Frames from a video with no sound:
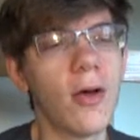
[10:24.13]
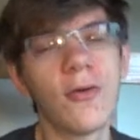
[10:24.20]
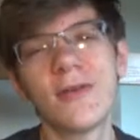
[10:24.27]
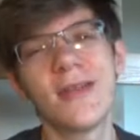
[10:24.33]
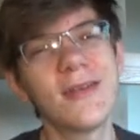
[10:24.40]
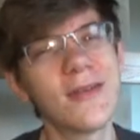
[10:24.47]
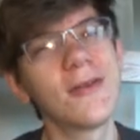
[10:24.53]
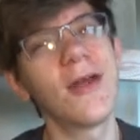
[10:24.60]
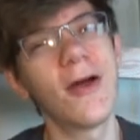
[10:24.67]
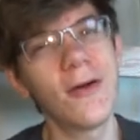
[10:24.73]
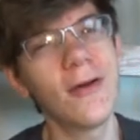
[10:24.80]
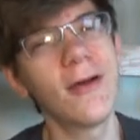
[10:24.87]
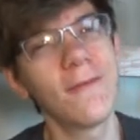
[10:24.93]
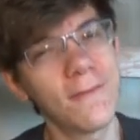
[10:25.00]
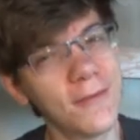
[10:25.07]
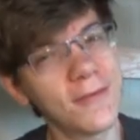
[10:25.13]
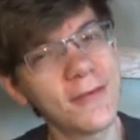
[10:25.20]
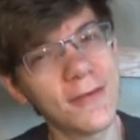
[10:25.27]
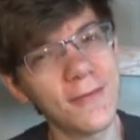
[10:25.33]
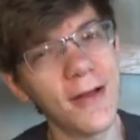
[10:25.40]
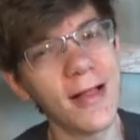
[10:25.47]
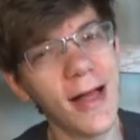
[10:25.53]
Did you know?
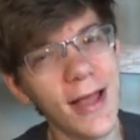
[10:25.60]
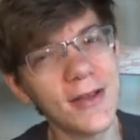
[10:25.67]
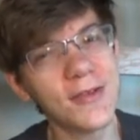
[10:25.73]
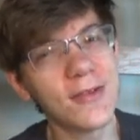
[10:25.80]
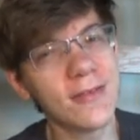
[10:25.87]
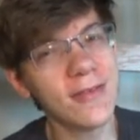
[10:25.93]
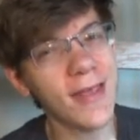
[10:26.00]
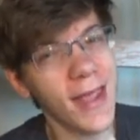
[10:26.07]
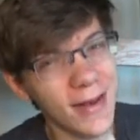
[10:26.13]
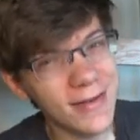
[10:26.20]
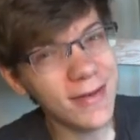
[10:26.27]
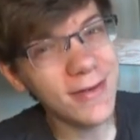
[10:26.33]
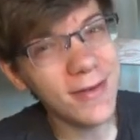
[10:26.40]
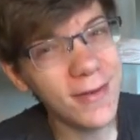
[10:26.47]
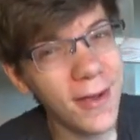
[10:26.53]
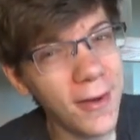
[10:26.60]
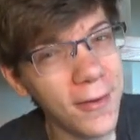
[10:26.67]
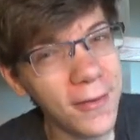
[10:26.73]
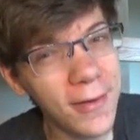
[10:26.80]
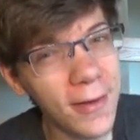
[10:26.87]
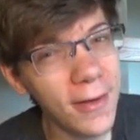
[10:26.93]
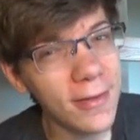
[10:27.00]
First of all, I should say, did you
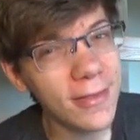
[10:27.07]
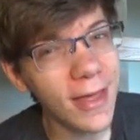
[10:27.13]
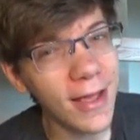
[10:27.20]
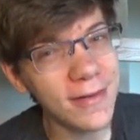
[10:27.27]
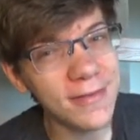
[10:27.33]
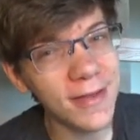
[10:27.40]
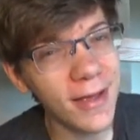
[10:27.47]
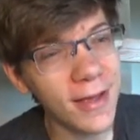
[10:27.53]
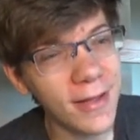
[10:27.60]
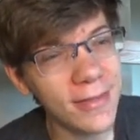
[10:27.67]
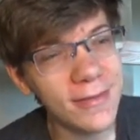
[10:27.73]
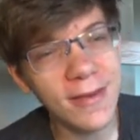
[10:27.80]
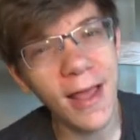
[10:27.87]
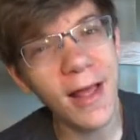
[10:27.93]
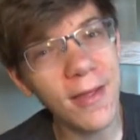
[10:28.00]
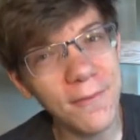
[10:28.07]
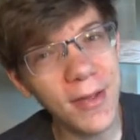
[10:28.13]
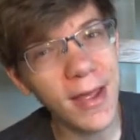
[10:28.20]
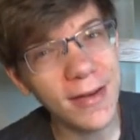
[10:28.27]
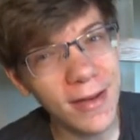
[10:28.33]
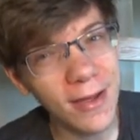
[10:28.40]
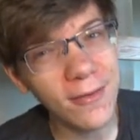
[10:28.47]
know that the
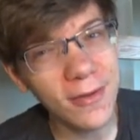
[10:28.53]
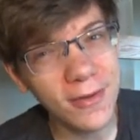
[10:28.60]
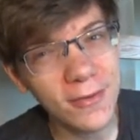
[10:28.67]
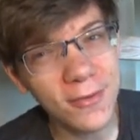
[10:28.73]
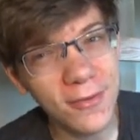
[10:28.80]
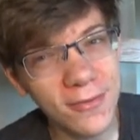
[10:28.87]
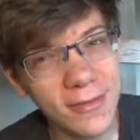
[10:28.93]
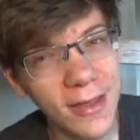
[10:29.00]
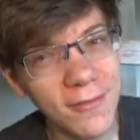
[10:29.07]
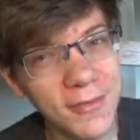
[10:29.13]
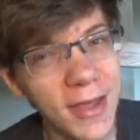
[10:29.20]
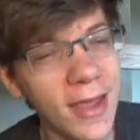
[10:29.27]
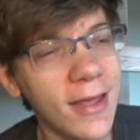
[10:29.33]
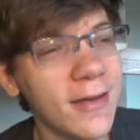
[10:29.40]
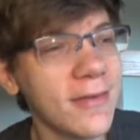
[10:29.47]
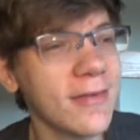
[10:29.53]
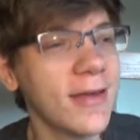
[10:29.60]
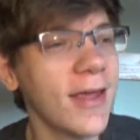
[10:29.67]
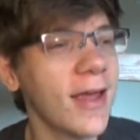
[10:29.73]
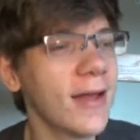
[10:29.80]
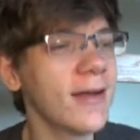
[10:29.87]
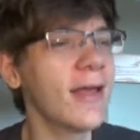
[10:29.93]
Taliban now controls
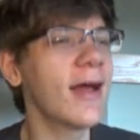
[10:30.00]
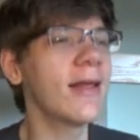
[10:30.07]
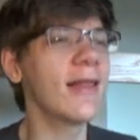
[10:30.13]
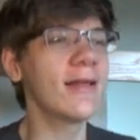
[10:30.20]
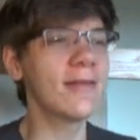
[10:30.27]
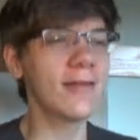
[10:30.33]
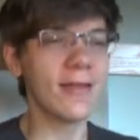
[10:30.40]
Afghanistan? Yeah, that's